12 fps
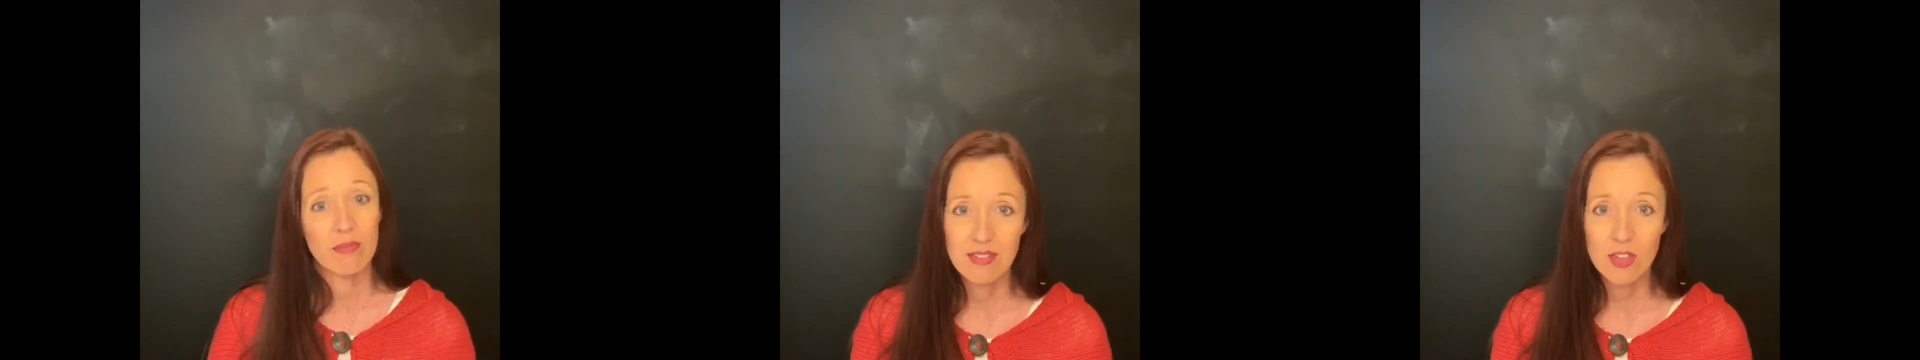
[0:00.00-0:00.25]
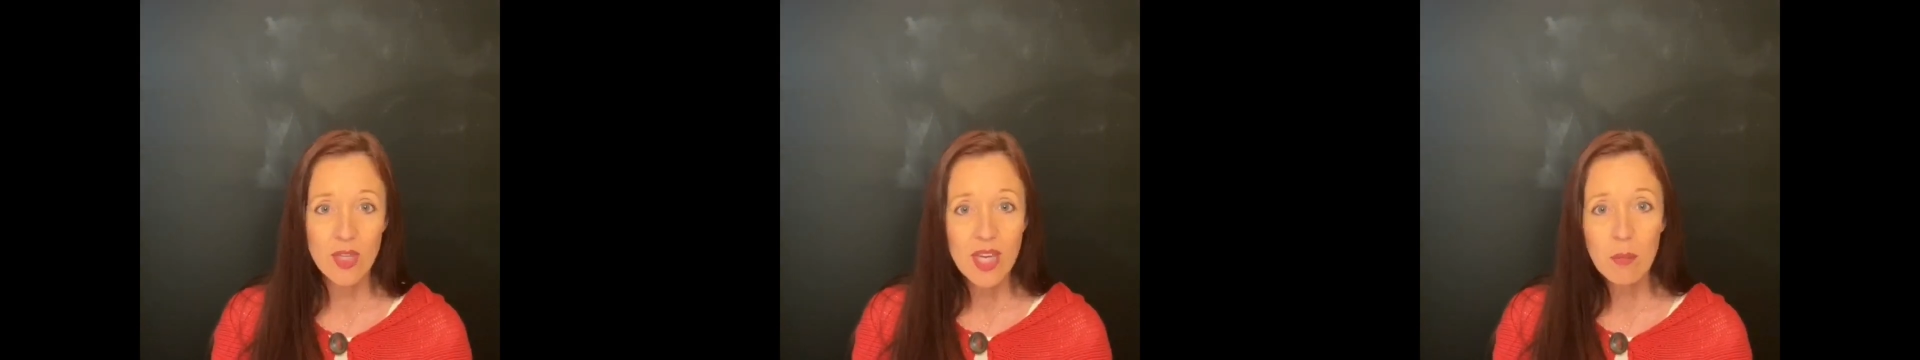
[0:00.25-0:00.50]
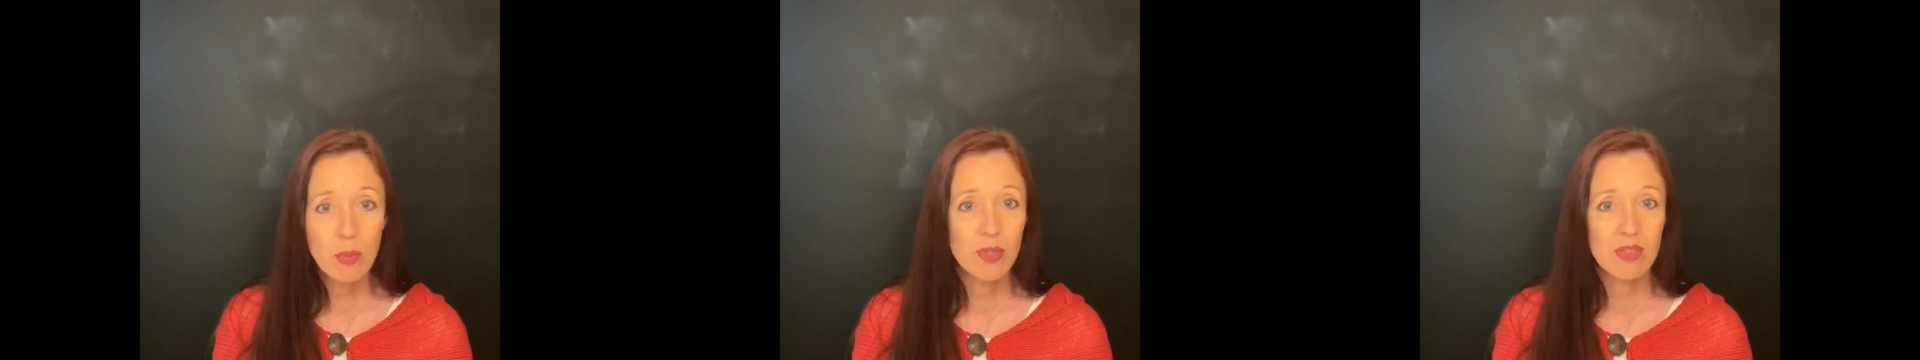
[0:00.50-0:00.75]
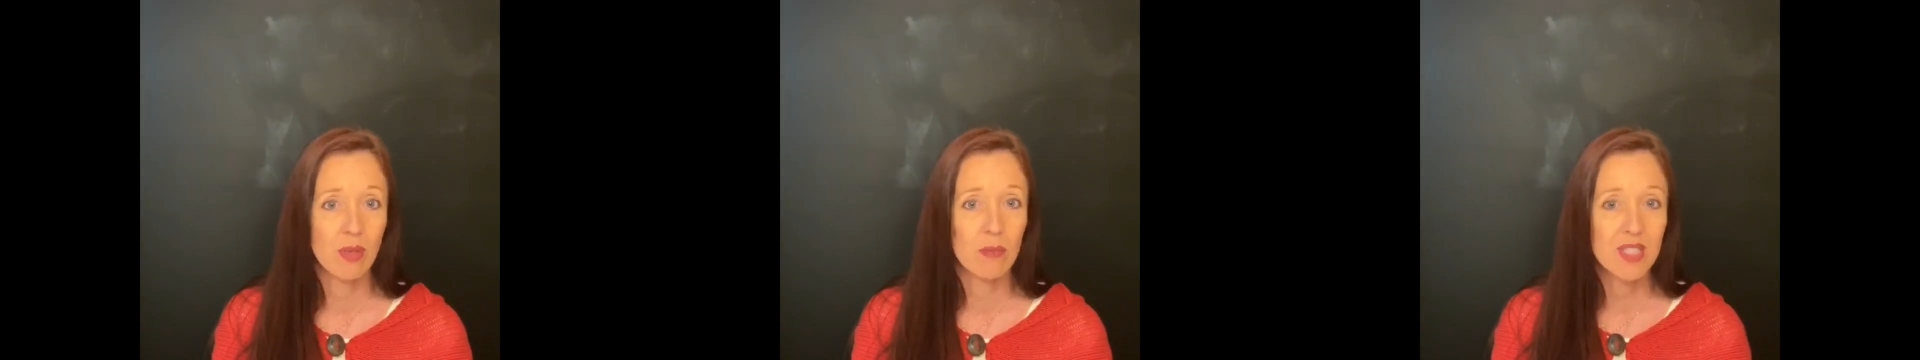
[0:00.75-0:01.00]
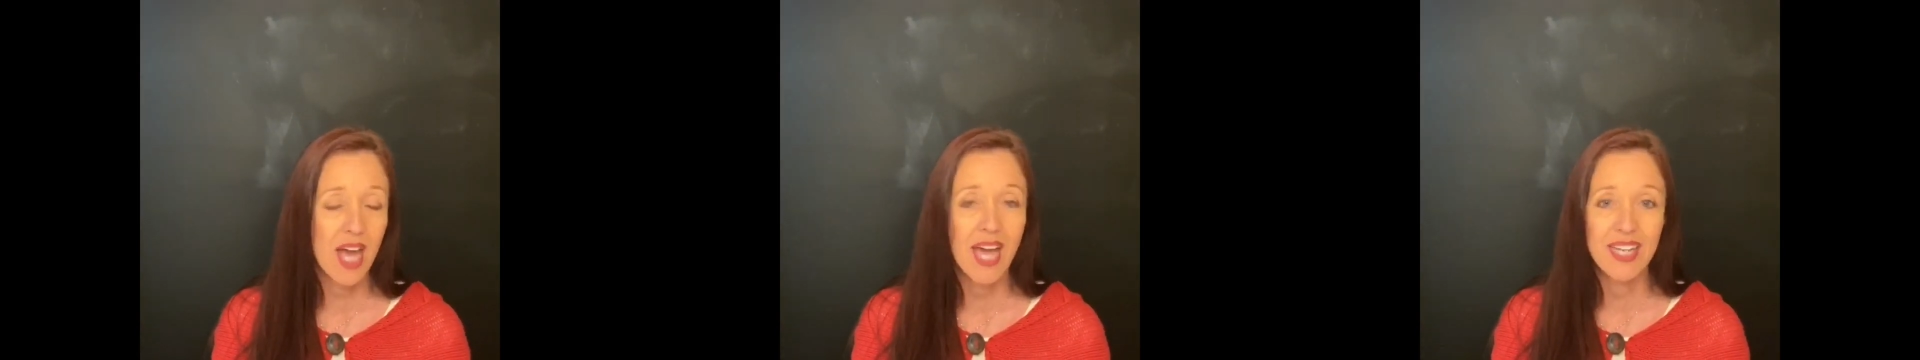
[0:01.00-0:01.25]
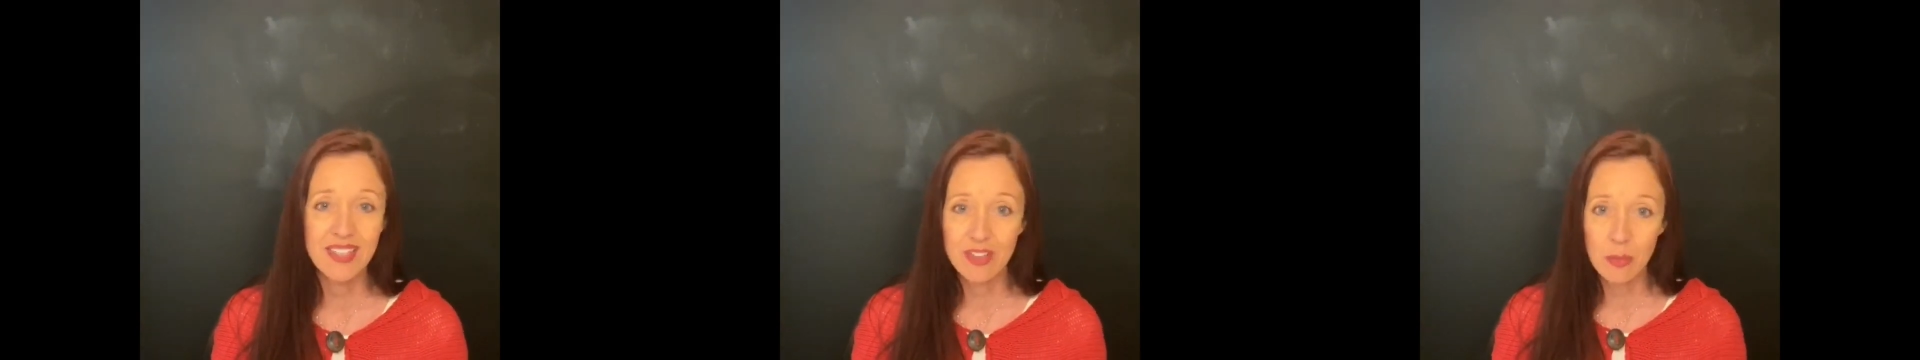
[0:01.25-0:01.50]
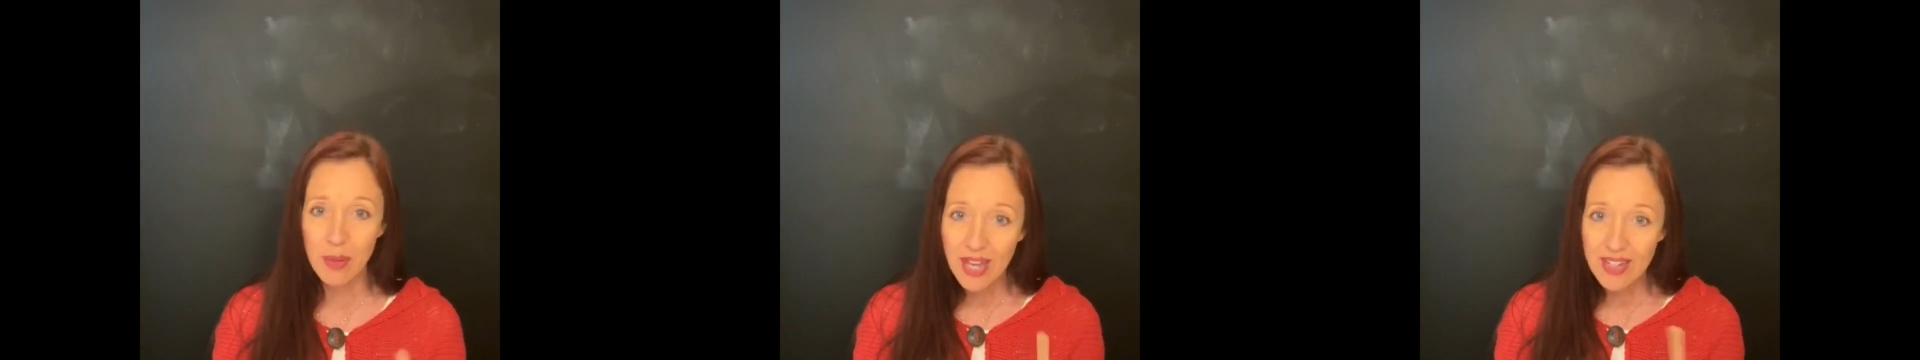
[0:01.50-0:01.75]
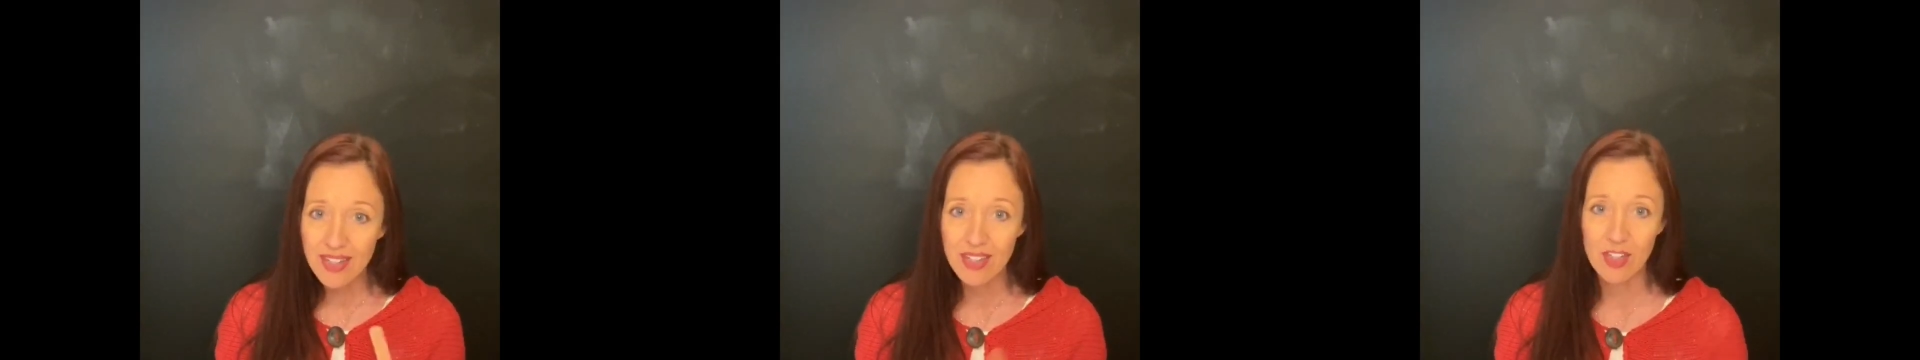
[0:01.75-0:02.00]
You can't put some tiny little Band-Aid